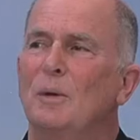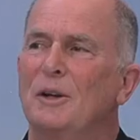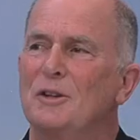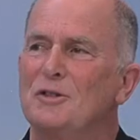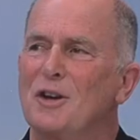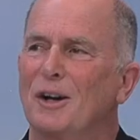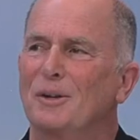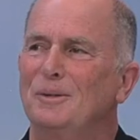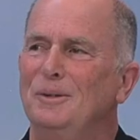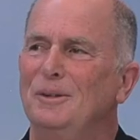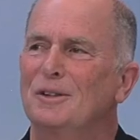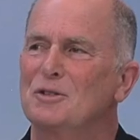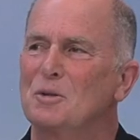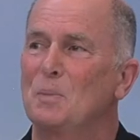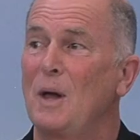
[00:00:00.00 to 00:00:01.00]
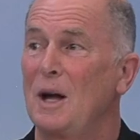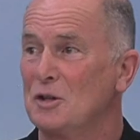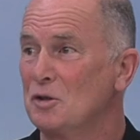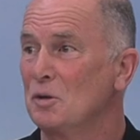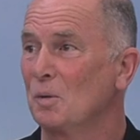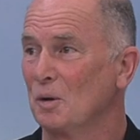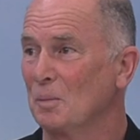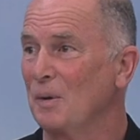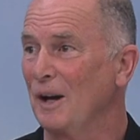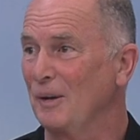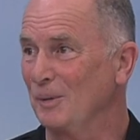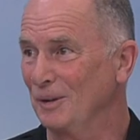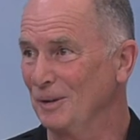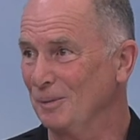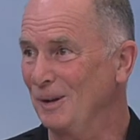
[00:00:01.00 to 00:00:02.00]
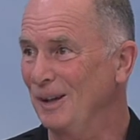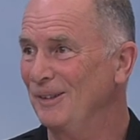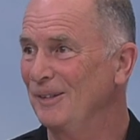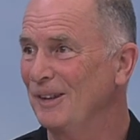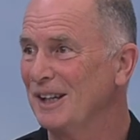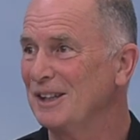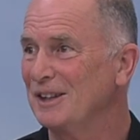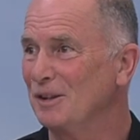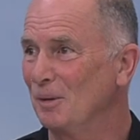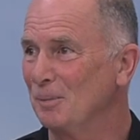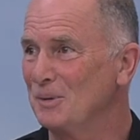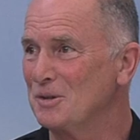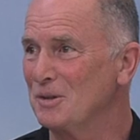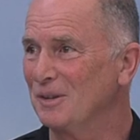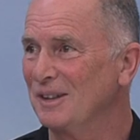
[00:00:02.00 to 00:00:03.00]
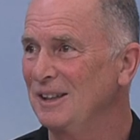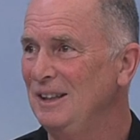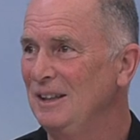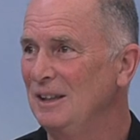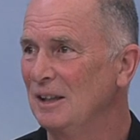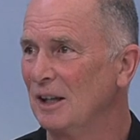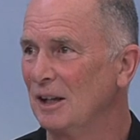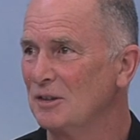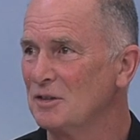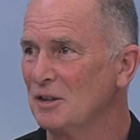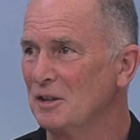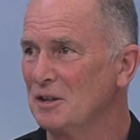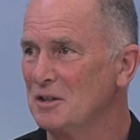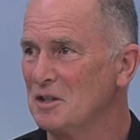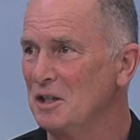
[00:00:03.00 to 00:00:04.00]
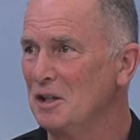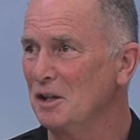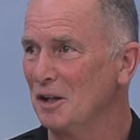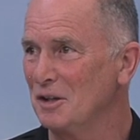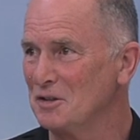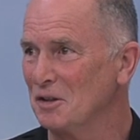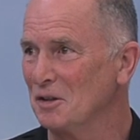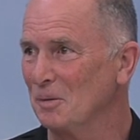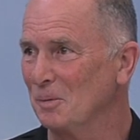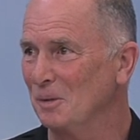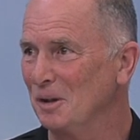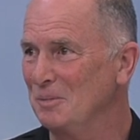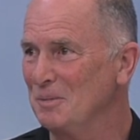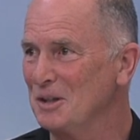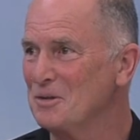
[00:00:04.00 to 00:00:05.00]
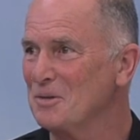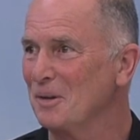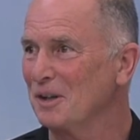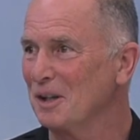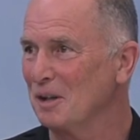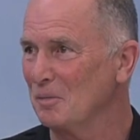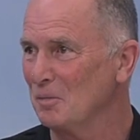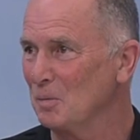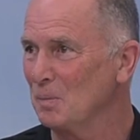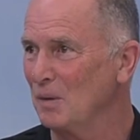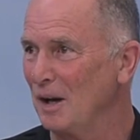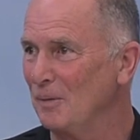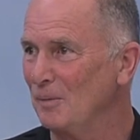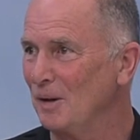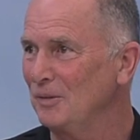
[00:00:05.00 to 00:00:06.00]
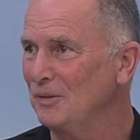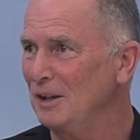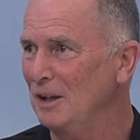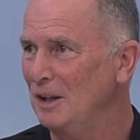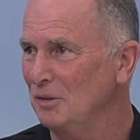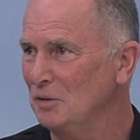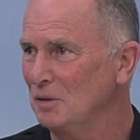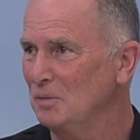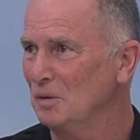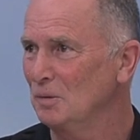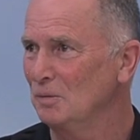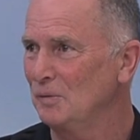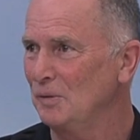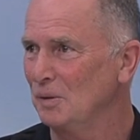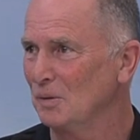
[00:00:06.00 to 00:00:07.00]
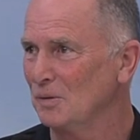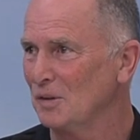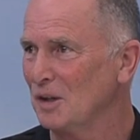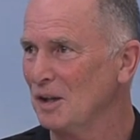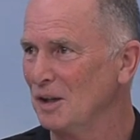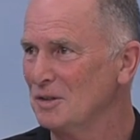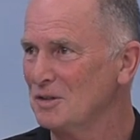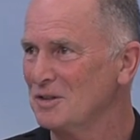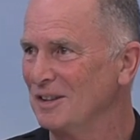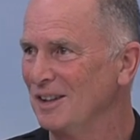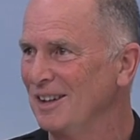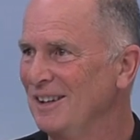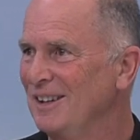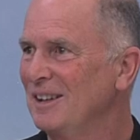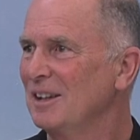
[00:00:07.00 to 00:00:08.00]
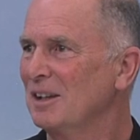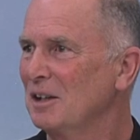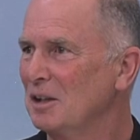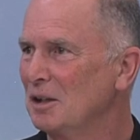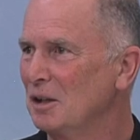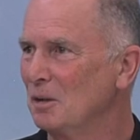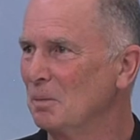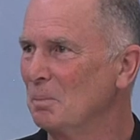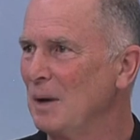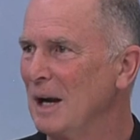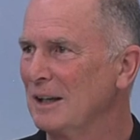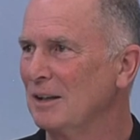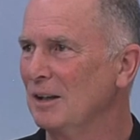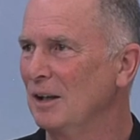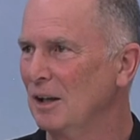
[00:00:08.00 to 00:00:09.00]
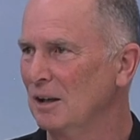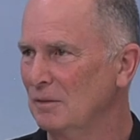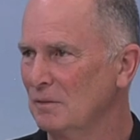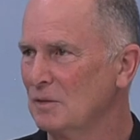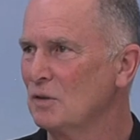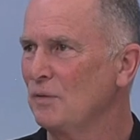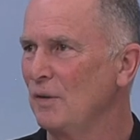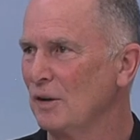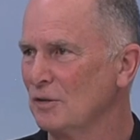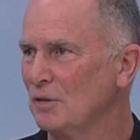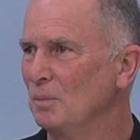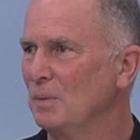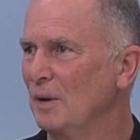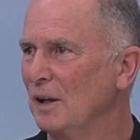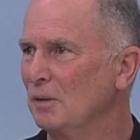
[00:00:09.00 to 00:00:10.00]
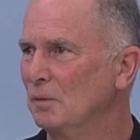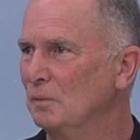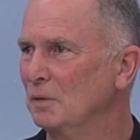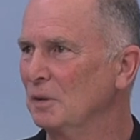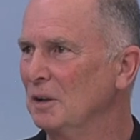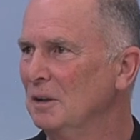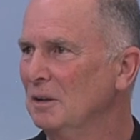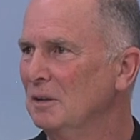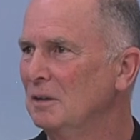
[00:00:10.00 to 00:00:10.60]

one to juggle? Because the players do want to play really well when they get the opportunity, you know, and so there's egos in the room and you're trying to get them to play roles. How difficult for you as a coach to get them back to go, just focus on playing good footy?